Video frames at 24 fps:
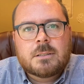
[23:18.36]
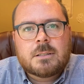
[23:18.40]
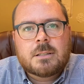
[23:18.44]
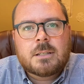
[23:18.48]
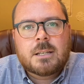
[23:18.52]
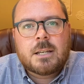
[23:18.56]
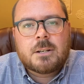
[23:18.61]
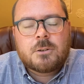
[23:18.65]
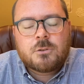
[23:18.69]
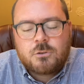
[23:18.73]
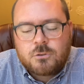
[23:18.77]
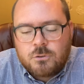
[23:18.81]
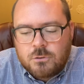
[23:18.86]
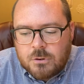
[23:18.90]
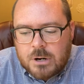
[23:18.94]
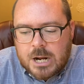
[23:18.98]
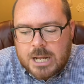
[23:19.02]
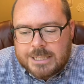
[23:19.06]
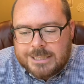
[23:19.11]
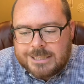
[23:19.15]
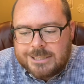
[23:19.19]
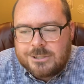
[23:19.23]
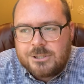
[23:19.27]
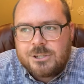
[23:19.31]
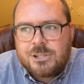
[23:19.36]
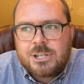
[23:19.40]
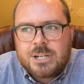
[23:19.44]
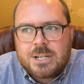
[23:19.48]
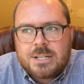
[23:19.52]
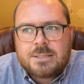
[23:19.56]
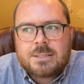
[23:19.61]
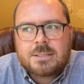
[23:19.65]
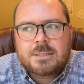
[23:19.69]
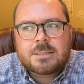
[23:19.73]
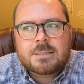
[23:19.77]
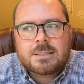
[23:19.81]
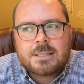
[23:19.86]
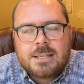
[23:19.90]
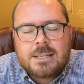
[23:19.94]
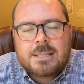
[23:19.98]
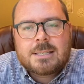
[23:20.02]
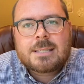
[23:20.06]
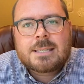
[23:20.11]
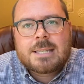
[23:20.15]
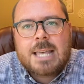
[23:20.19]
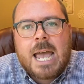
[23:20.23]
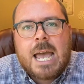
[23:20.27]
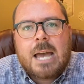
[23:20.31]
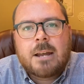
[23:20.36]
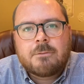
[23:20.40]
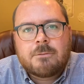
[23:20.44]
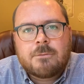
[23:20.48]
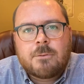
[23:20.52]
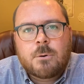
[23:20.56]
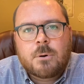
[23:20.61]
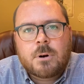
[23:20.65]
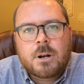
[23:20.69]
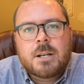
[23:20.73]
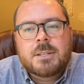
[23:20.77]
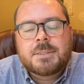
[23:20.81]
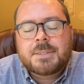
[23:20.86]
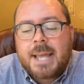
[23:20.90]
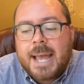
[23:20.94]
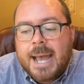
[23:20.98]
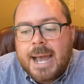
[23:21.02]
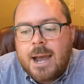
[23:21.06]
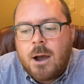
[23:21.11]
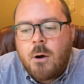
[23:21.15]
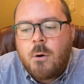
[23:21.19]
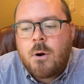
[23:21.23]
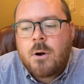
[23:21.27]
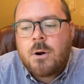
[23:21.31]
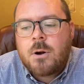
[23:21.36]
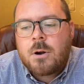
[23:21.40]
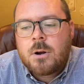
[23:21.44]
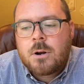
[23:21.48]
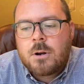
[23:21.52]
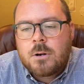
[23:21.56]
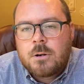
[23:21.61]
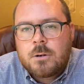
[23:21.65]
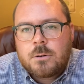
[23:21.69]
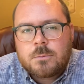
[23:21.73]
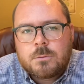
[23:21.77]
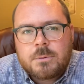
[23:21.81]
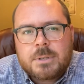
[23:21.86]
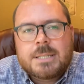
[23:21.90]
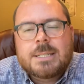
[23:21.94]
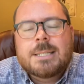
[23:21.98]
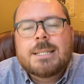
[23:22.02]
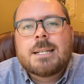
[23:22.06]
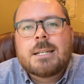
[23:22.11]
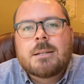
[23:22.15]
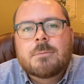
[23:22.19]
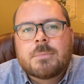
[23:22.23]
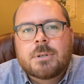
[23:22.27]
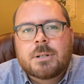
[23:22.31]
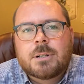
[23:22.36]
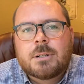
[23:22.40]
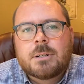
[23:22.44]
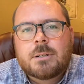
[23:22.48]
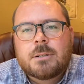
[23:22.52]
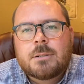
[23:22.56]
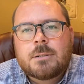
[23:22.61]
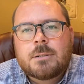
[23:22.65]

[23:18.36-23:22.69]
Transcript: And Christ Jesus is that for us, our Redeemer.